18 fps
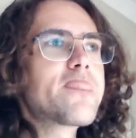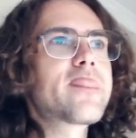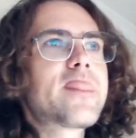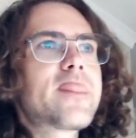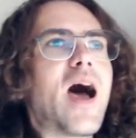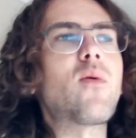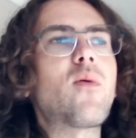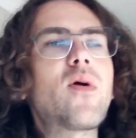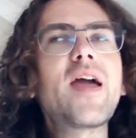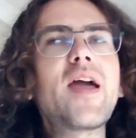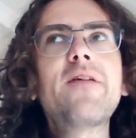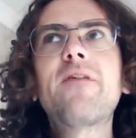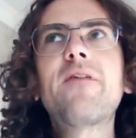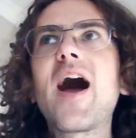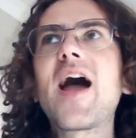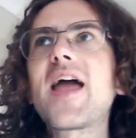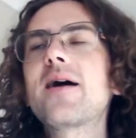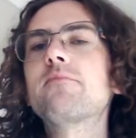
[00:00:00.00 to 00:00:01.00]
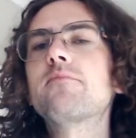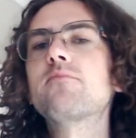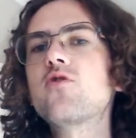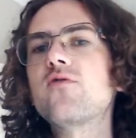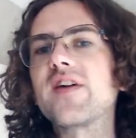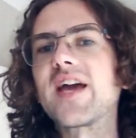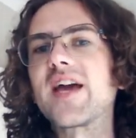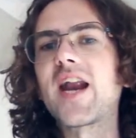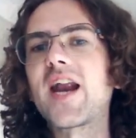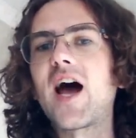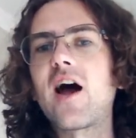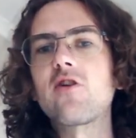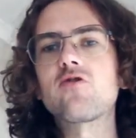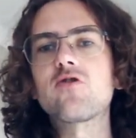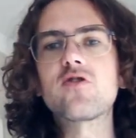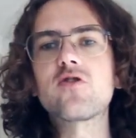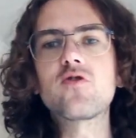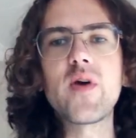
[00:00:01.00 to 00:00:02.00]
Now, if I am moving at
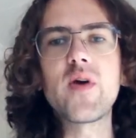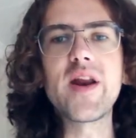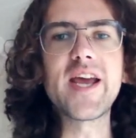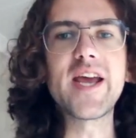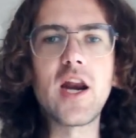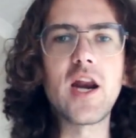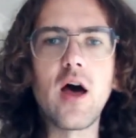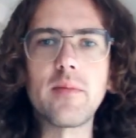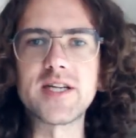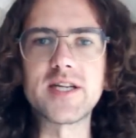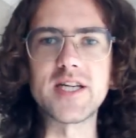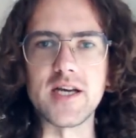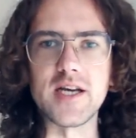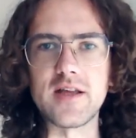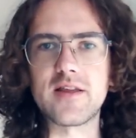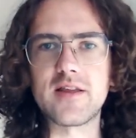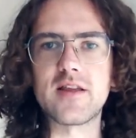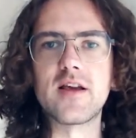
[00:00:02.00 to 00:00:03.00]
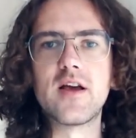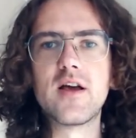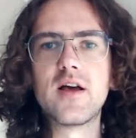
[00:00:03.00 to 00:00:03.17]
120 kilometers